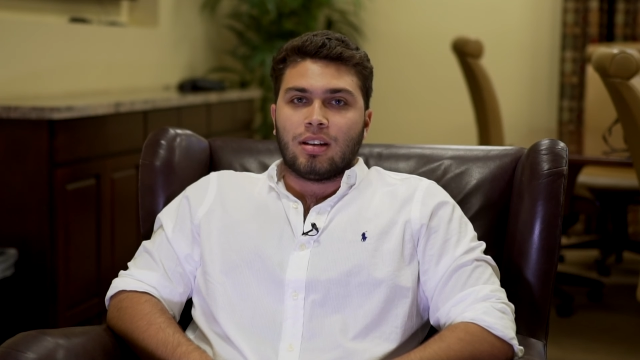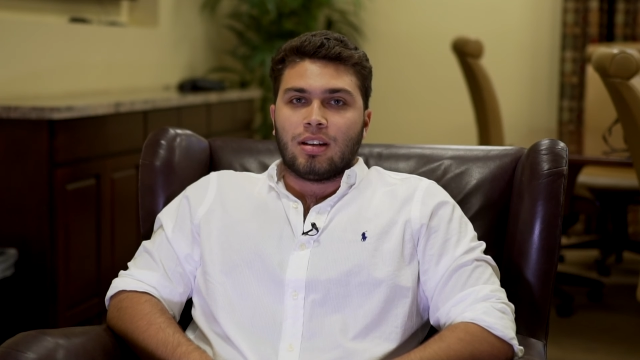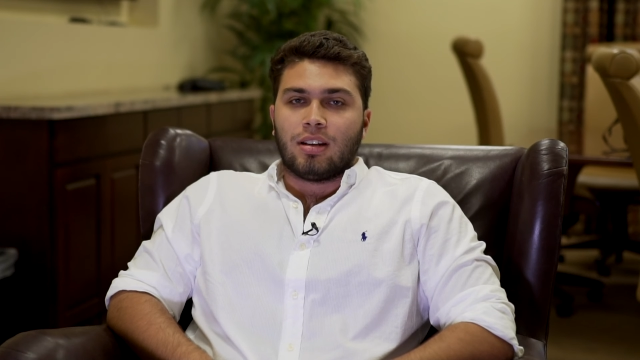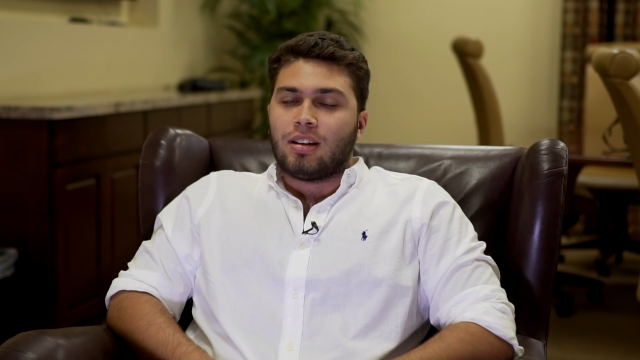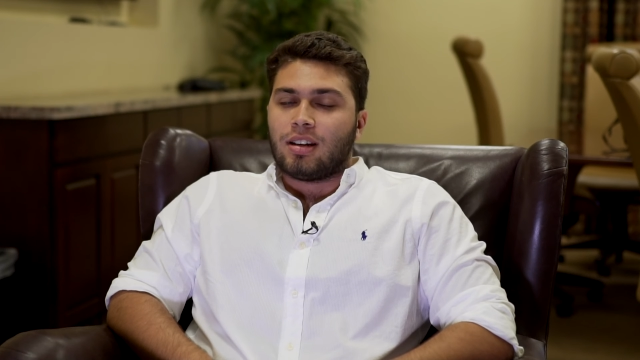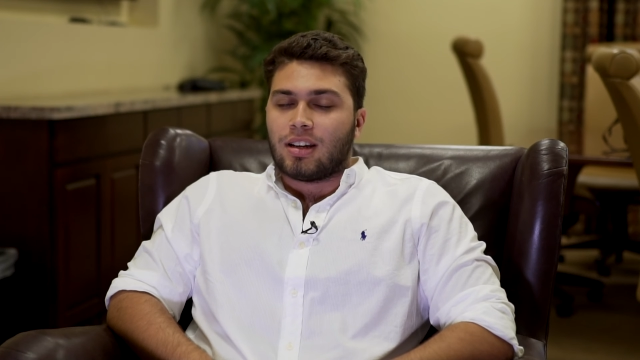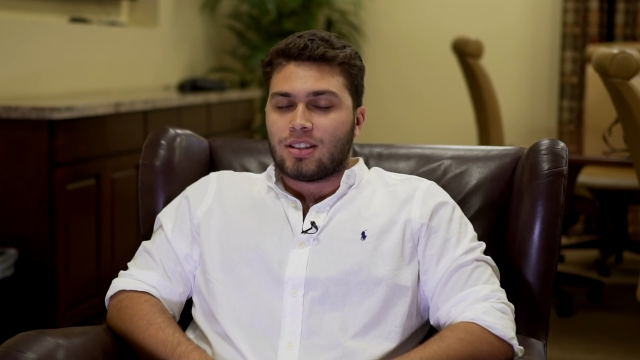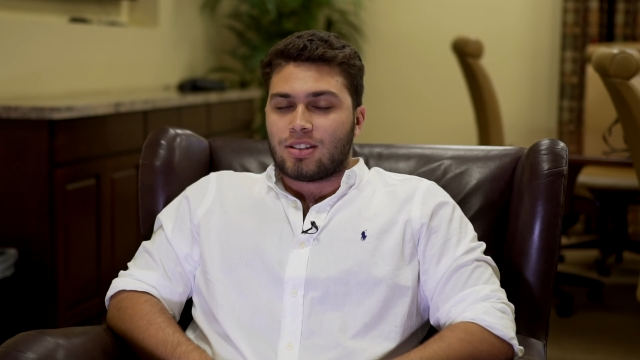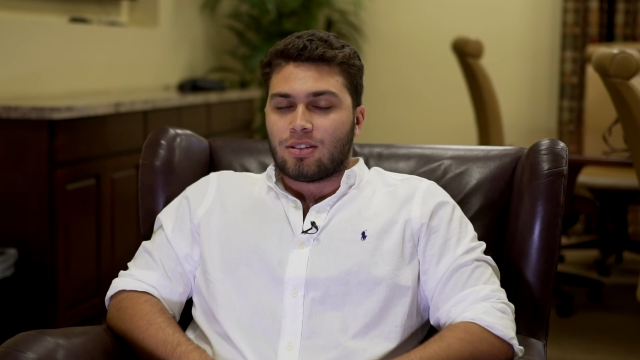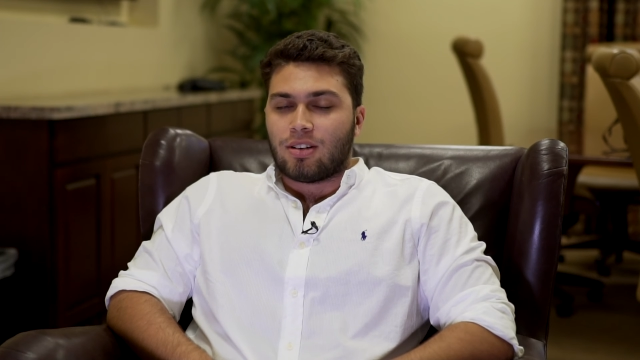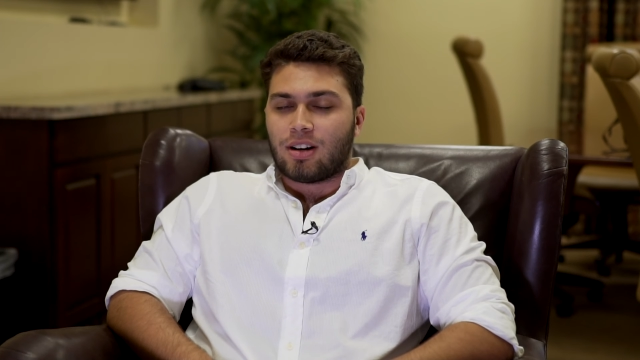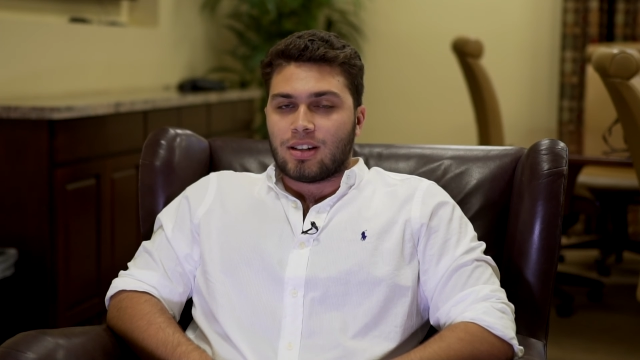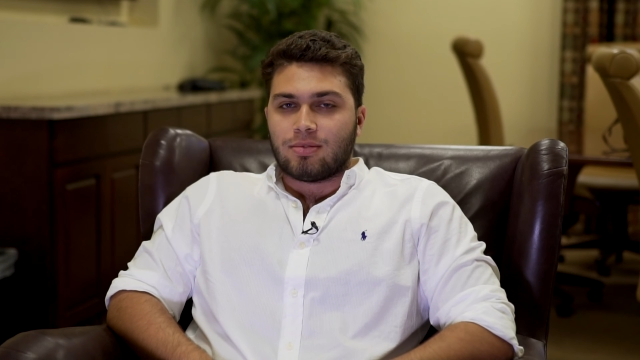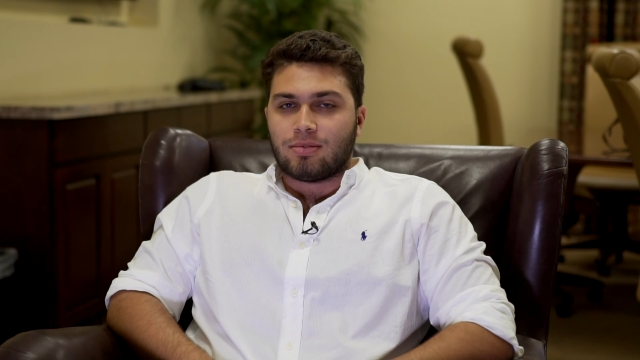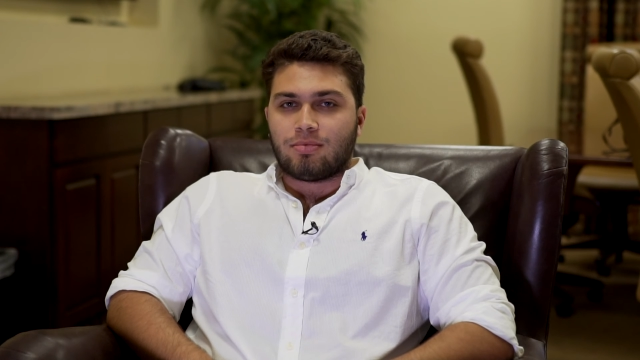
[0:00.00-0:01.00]
And so
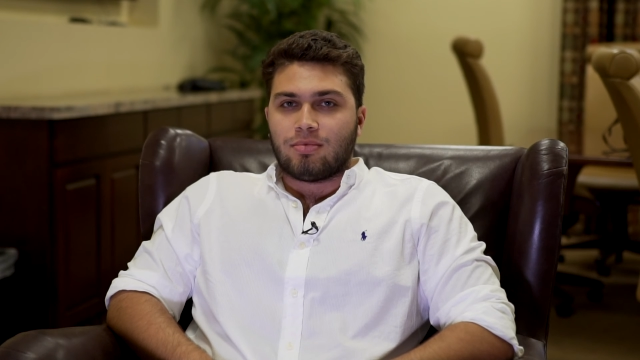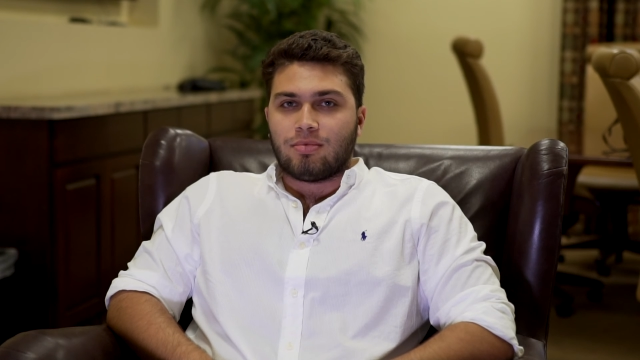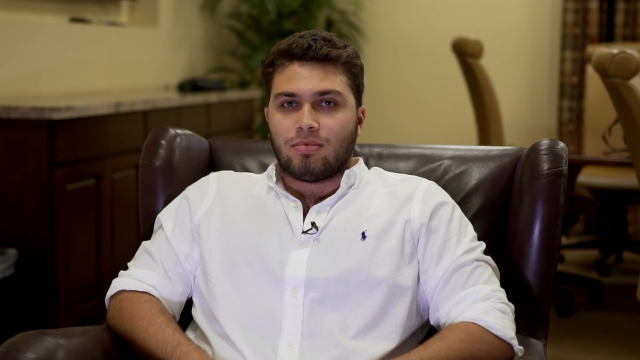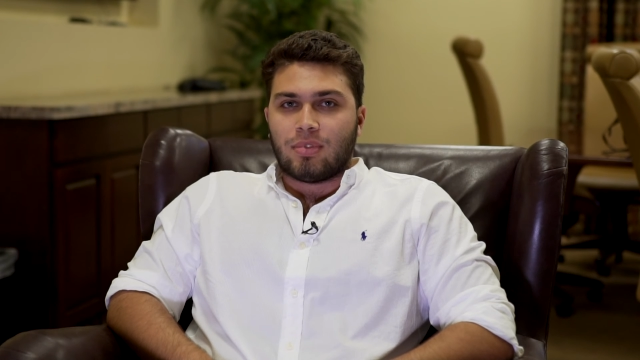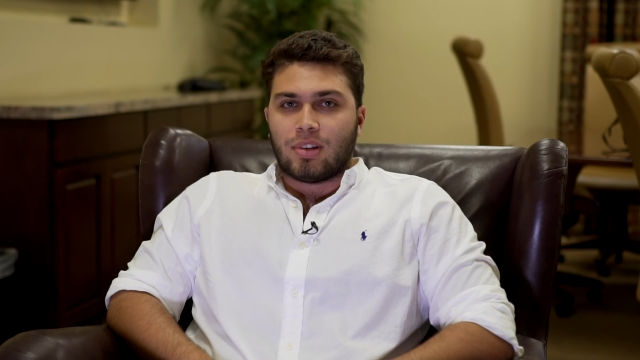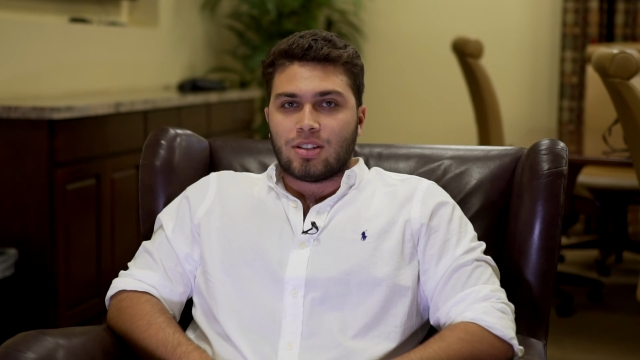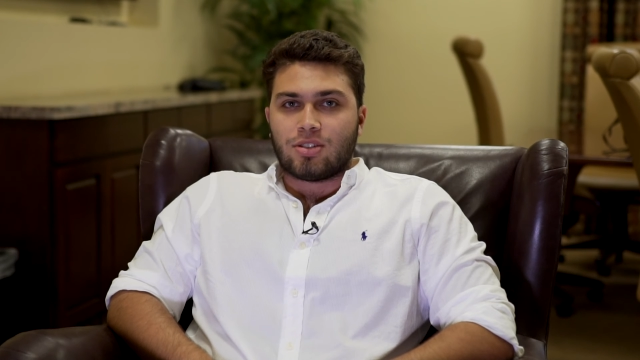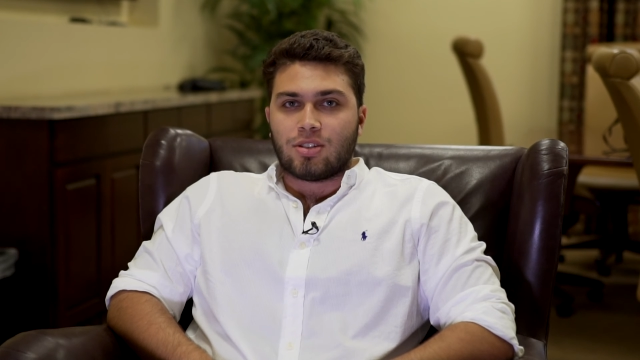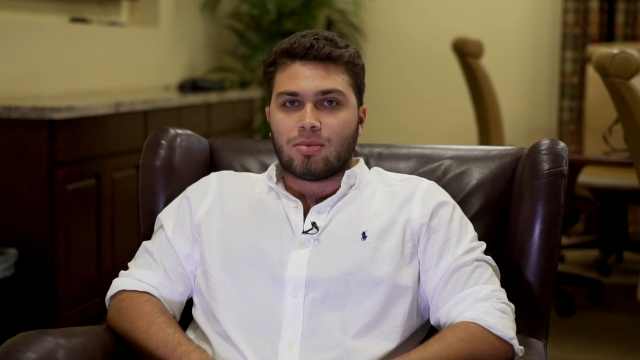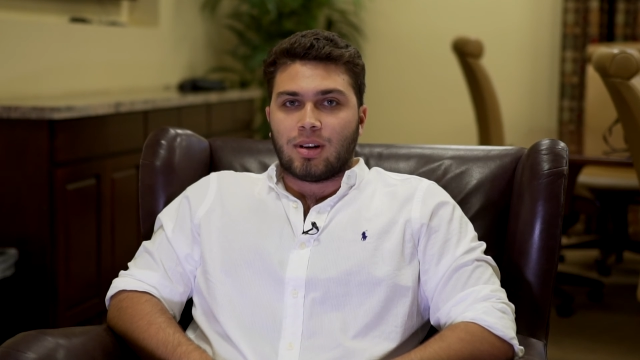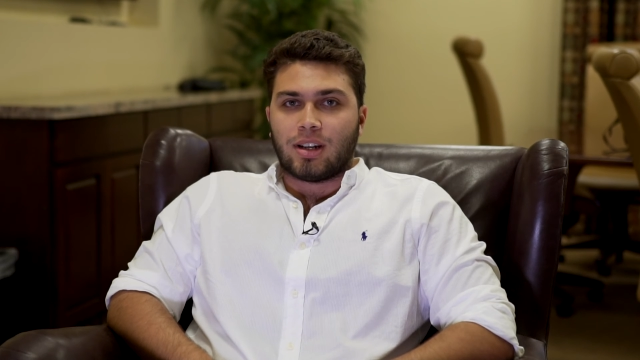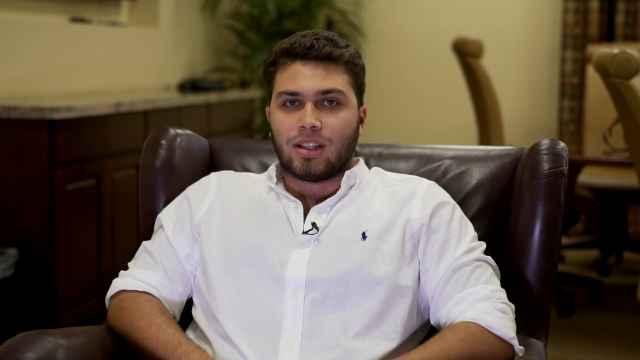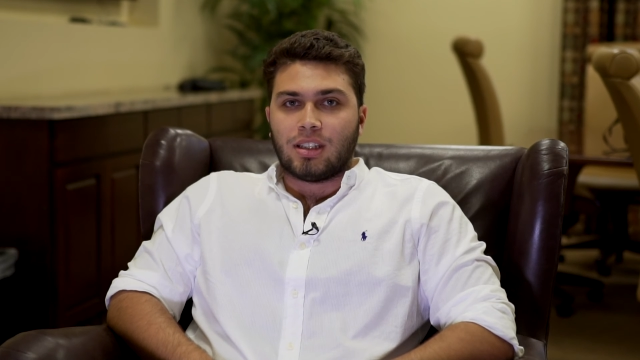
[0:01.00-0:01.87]
I injured my